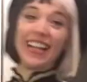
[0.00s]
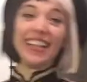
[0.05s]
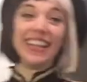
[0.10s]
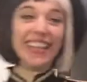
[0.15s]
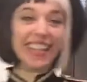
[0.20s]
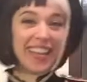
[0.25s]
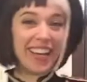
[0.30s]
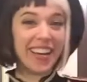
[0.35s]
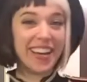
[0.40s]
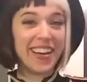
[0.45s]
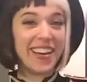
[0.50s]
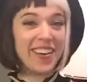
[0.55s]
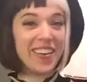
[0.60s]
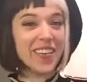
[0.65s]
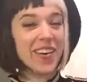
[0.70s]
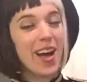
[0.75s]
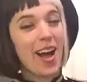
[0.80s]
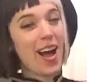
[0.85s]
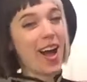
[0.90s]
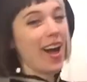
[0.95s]

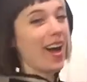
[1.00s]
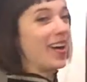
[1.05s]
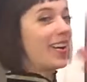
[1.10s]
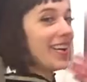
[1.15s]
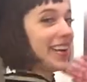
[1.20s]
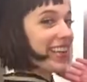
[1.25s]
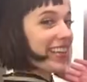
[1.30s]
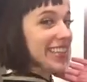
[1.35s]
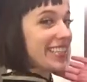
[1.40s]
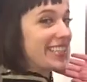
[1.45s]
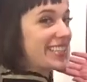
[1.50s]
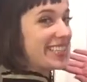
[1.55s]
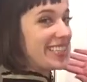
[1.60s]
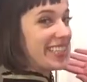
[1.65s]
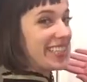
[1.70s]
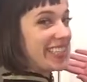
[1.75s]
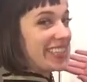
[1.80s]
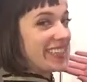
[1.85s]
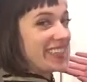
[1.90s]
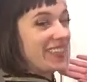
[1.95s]
hello. Oh, I didn't
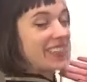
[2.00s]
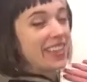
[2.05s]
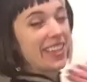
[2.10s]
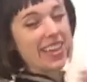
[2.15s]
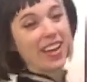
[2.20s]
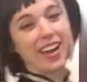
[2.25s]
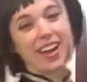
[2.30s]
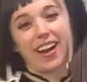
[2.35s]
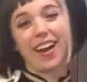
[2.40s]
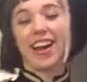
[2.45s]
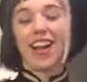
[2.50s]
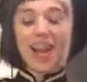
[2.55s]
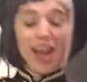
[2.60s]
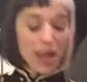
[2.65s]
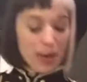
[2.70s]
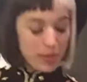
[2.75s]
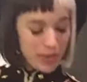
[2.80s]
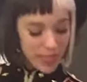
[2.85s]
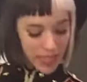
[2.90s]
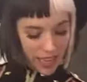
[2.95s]
see you there.
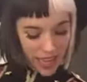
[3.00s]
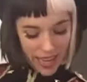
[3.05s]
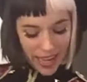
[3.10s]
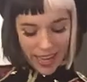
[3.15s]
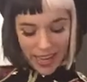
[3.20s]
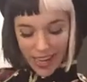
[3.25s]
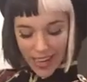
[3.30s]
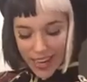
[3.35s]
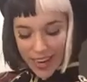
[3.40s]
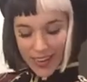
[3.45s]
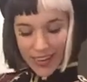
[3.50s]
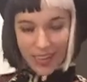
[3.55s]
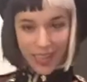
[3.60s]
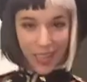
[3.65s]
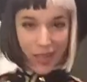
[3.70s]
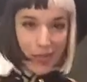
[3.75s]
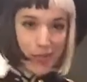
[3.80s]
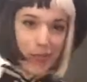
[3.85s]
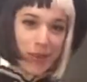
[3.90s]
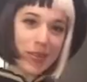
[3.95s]
I'm just hanging out
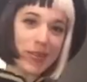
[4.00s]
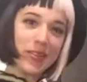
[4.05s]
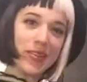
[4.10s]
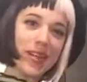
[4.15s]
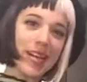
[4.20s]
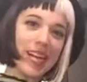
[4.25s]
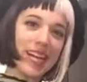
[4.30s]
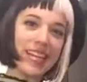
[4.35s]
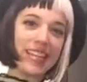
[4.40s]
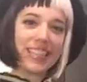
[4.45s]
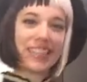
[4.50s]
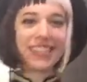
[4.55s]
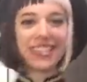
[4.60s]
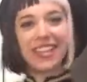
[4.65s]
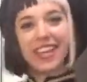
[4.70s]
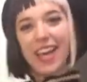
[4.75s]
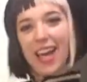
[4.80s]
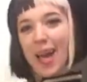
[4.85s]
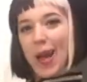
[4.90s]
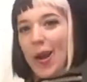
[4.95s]
in my dress.
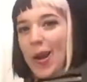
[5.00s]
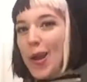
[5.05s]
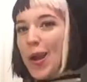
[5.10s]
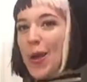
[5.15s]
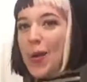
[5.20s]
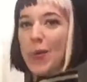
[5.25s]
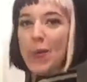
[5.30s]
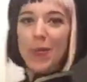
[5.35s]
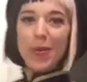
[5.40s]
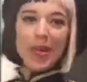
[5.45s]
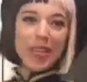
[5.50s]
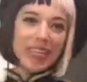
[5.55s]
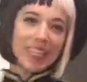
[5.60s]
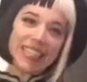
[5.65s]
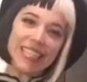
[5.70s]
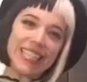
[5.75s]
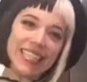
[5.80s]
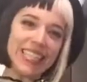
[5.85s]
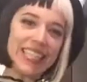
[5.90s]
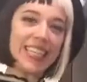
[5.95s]
No big
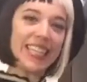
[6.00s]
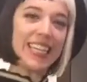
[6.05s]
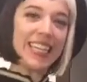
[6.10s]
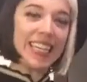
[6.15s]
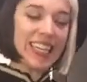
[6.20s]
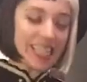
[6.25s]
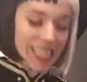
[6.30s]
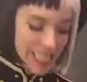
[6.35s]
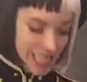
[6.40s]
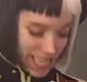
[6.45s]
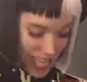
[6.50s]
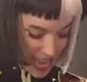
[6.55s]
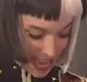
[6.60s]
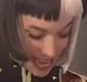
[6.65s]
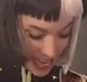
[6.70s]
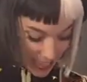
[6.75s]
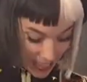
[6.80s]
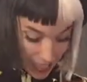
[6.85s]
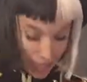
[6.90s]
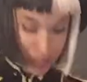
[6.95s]
deal,
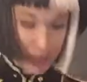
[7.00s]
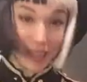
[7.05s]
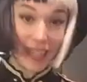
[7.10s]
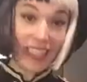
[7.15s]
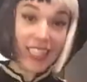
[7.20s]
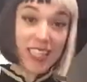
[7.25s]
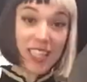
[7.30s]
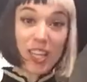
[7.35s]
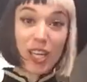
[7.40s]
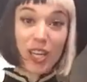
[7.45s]
except it is a